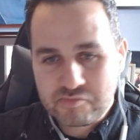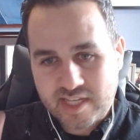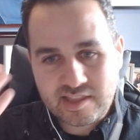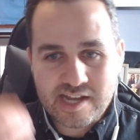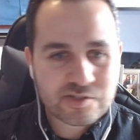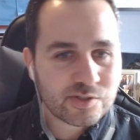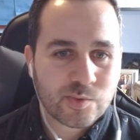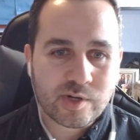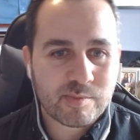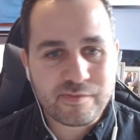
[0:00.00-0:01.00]
Ted Lasso
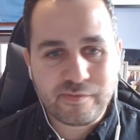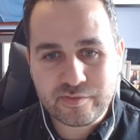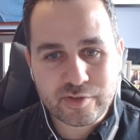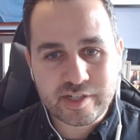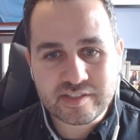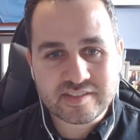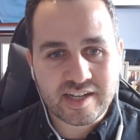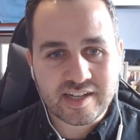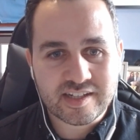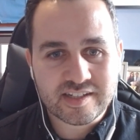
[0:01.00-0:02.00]
is one of my favorite
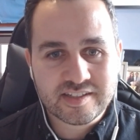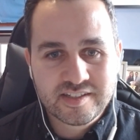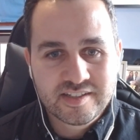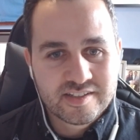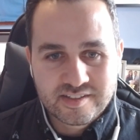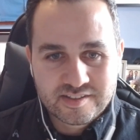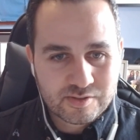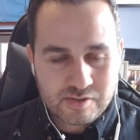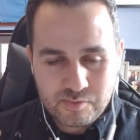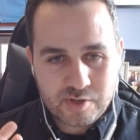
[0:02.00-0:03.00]
uh,
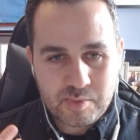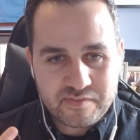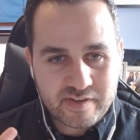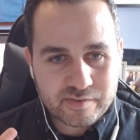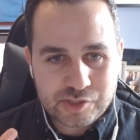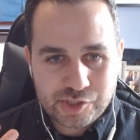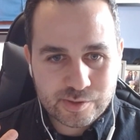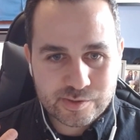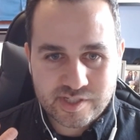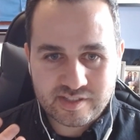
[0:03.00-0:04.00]
one of my favorite
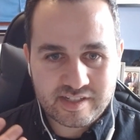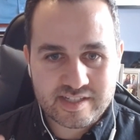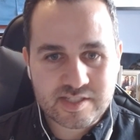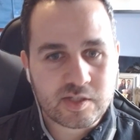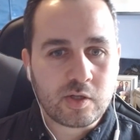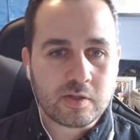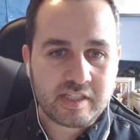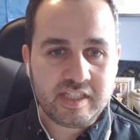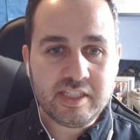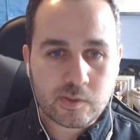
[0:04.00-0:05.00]
shows, and his
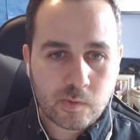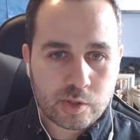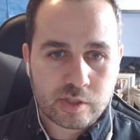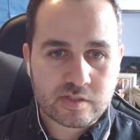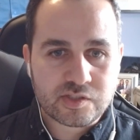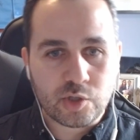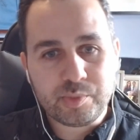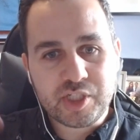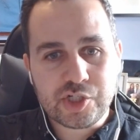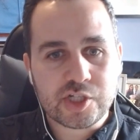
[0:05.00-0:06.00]
key quote is
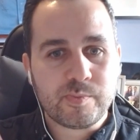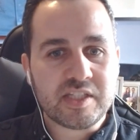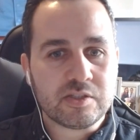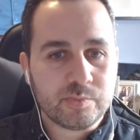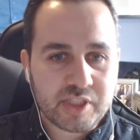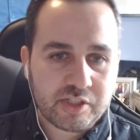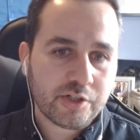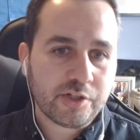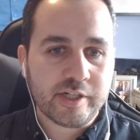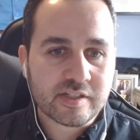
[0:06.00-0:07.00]
don't be judgmental, be
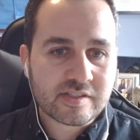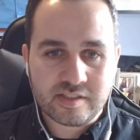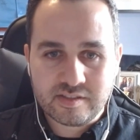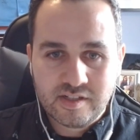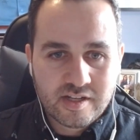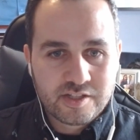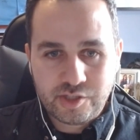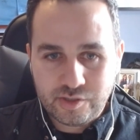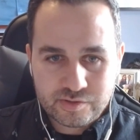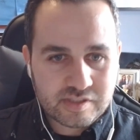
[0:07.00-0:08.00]
curious. And,
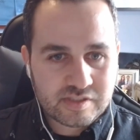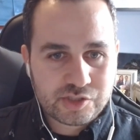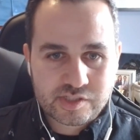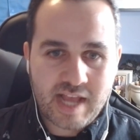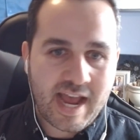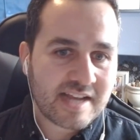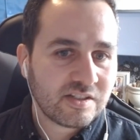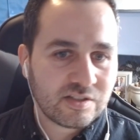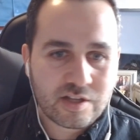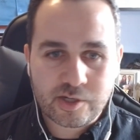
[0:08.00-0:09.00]
you know, just
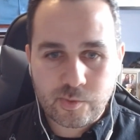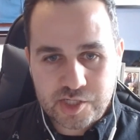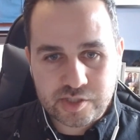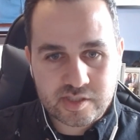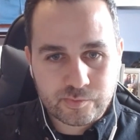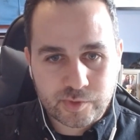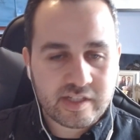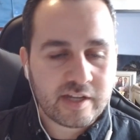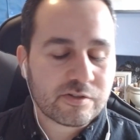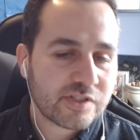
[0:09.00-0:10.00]
asking a lot of questions and
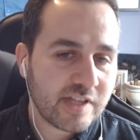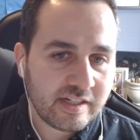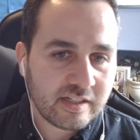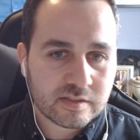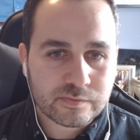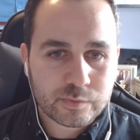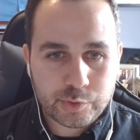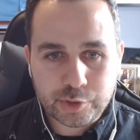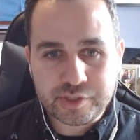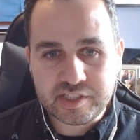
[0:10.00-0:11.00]
really understanding of
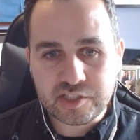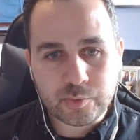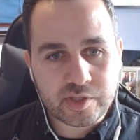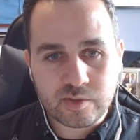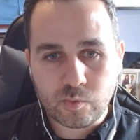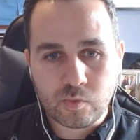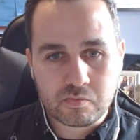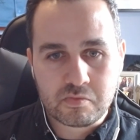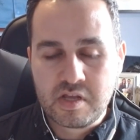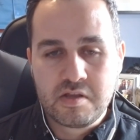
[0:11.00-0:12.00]
who you're dealing with
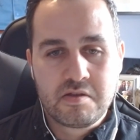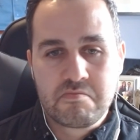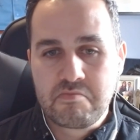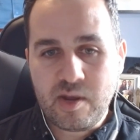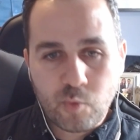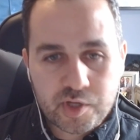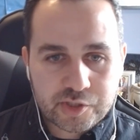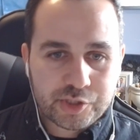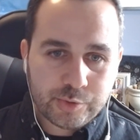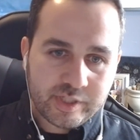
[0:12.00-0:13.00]
and, and what
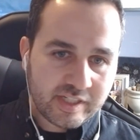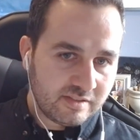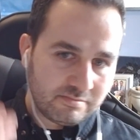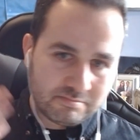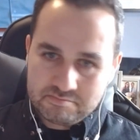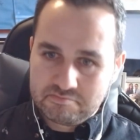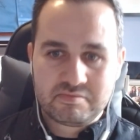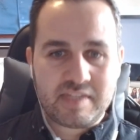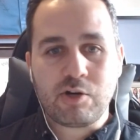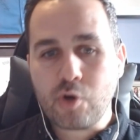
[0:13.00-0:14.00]
they're doing. And
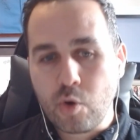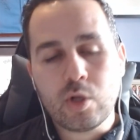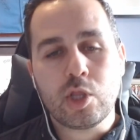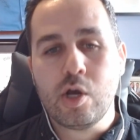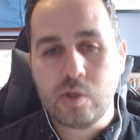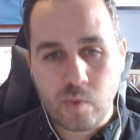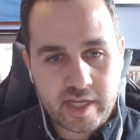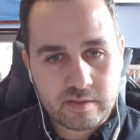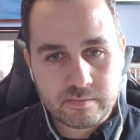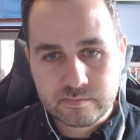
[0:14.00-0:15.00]
that'll go a long
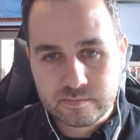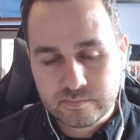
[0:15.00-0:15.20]
way.